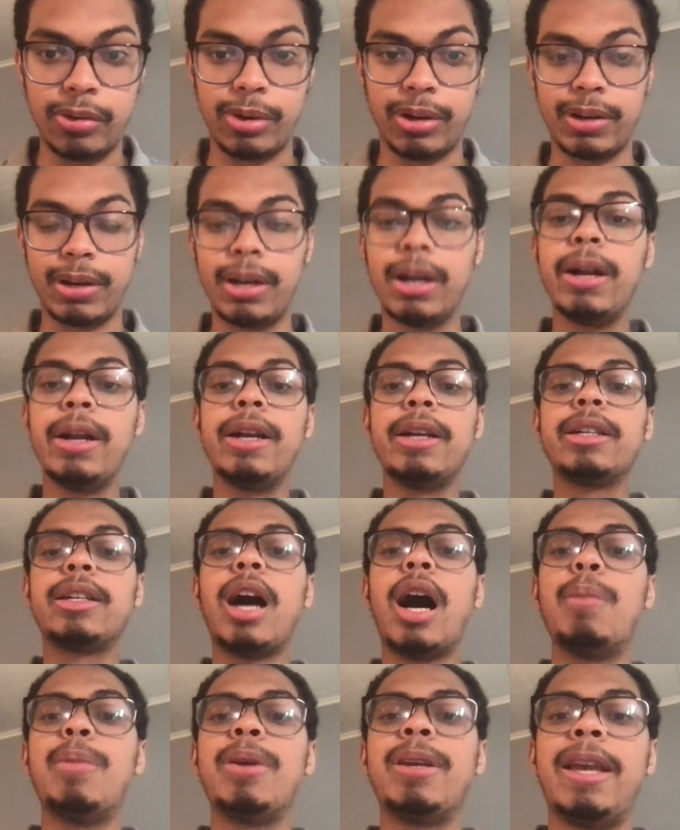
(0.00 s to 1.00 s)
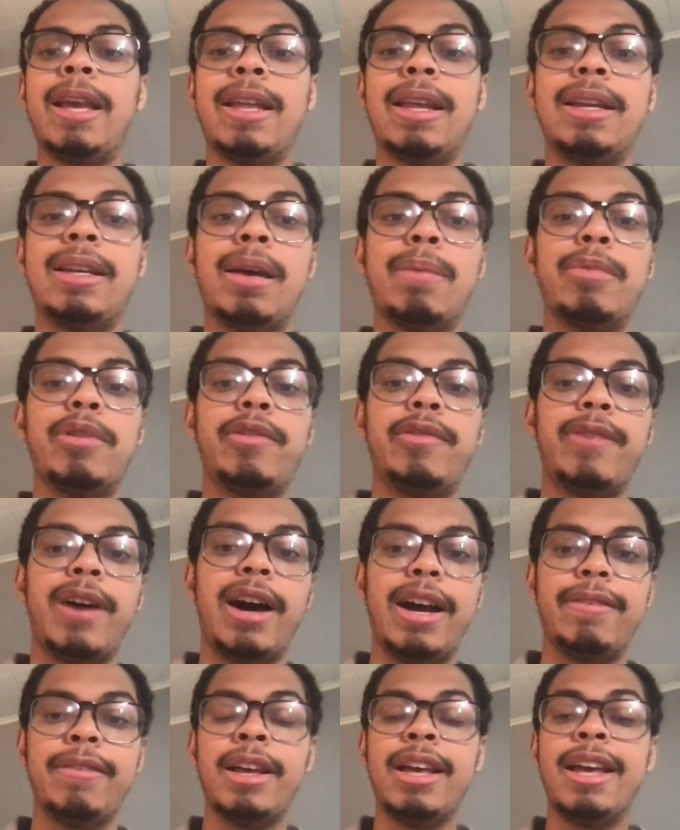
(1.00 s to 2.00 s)
it. Coming in at number
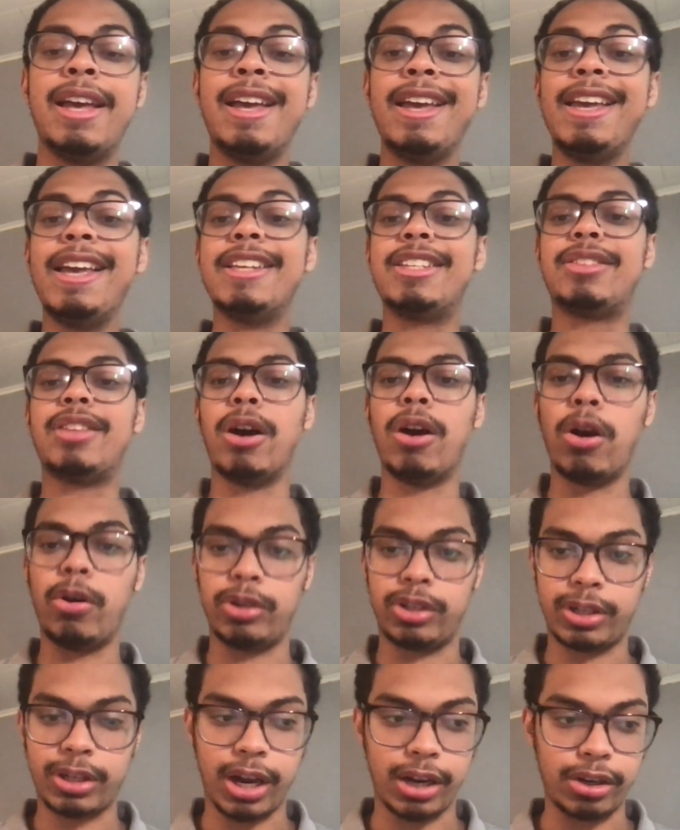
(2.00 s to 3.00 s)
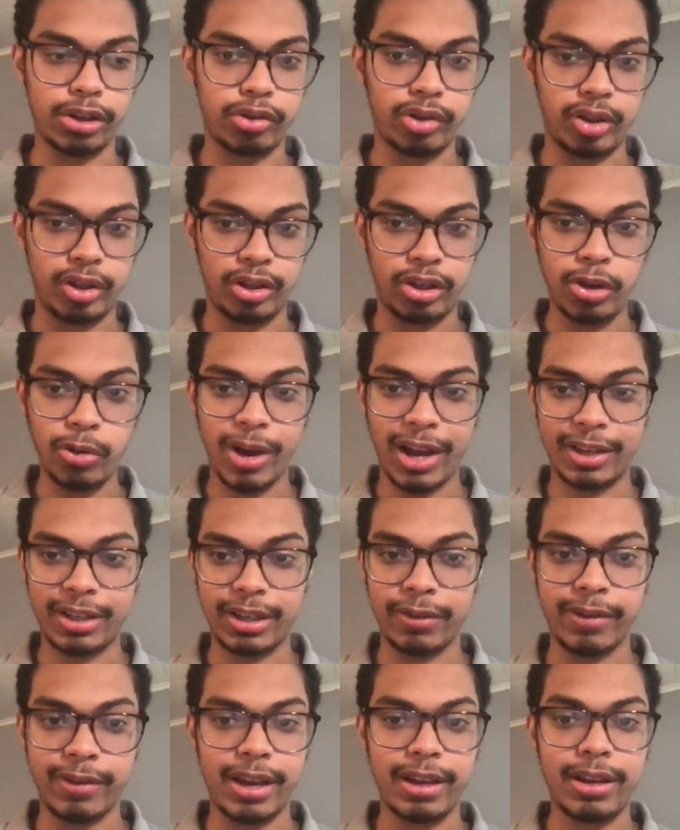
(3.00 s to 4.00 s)
five is the host country, the US
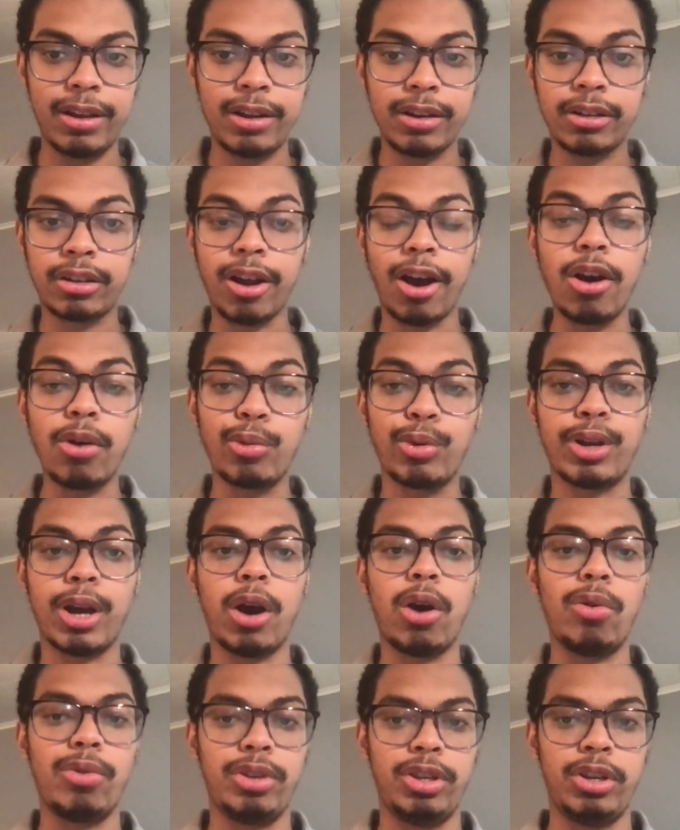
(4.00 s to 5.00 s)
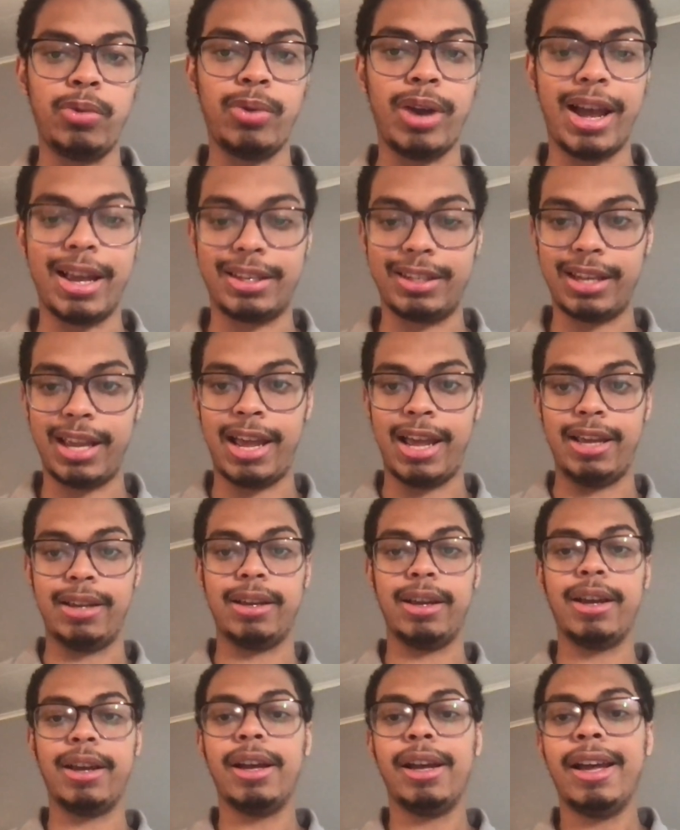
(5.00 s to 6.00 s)
of A. Go, go, USA.
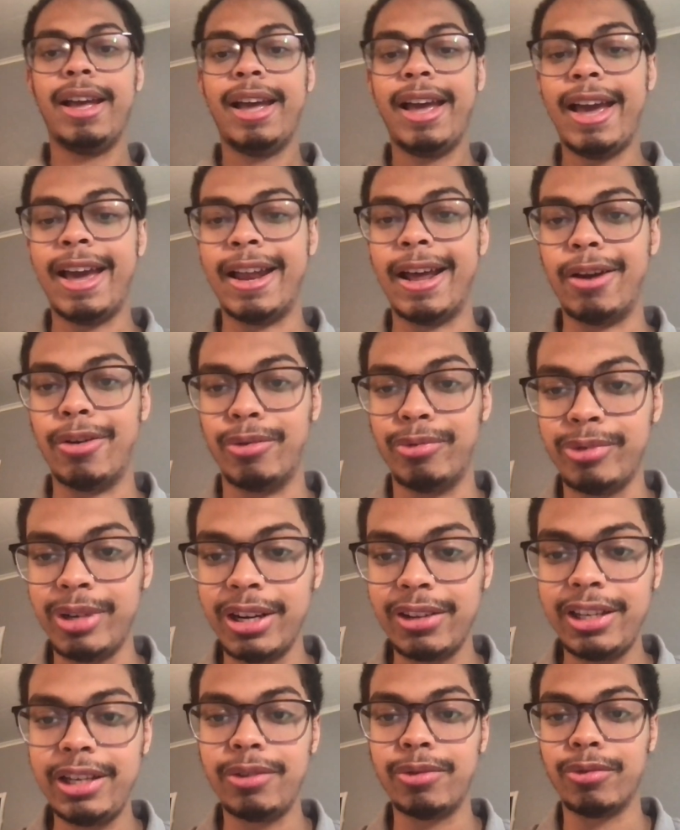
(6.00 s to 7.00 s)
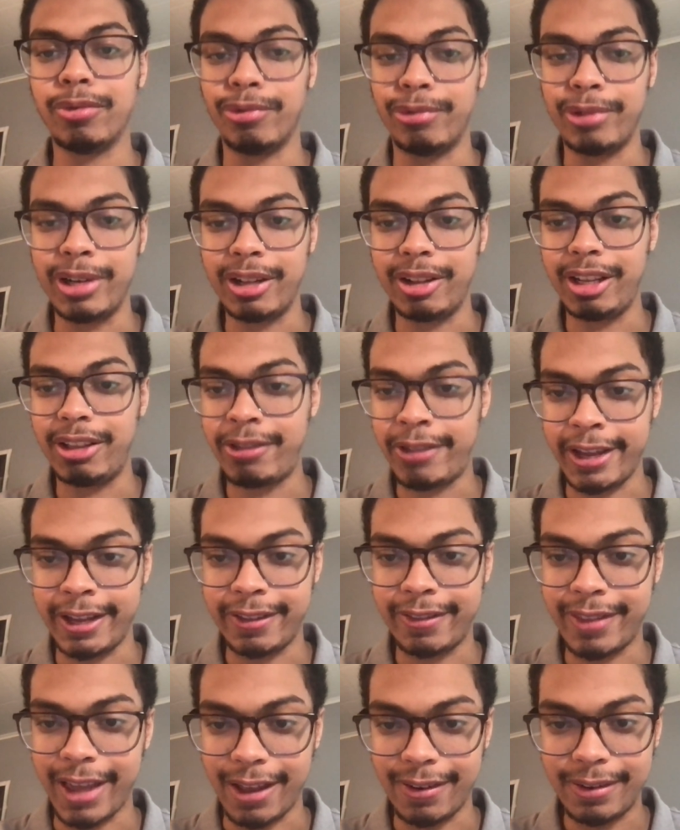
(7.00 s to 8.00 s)
And I really, really
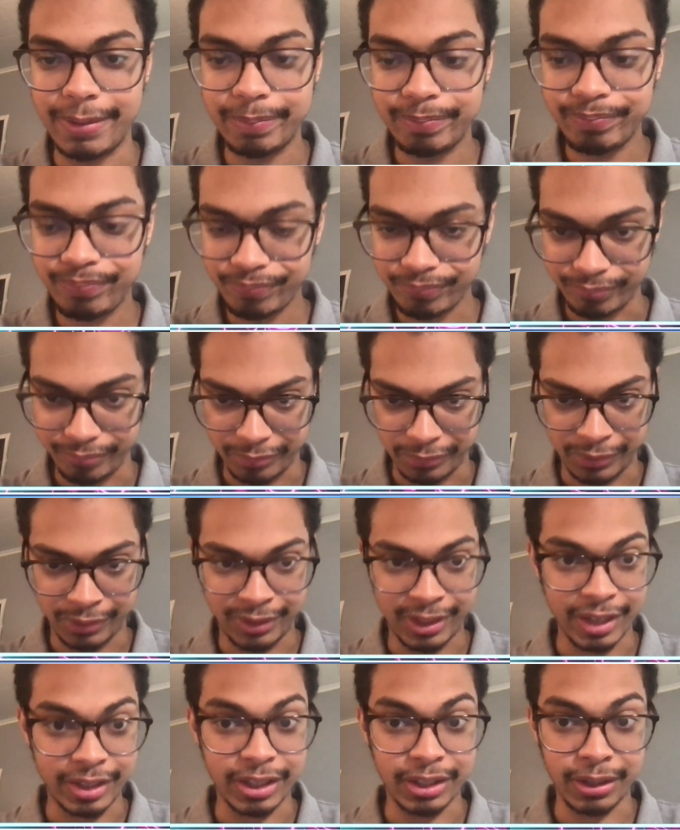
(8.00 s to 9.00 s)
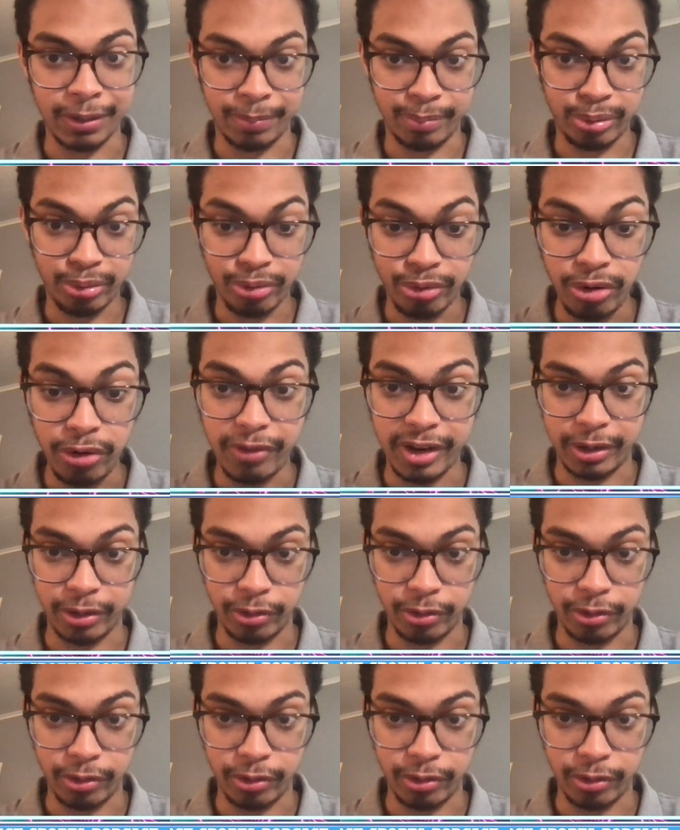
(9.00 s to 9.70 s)
think that this is a proving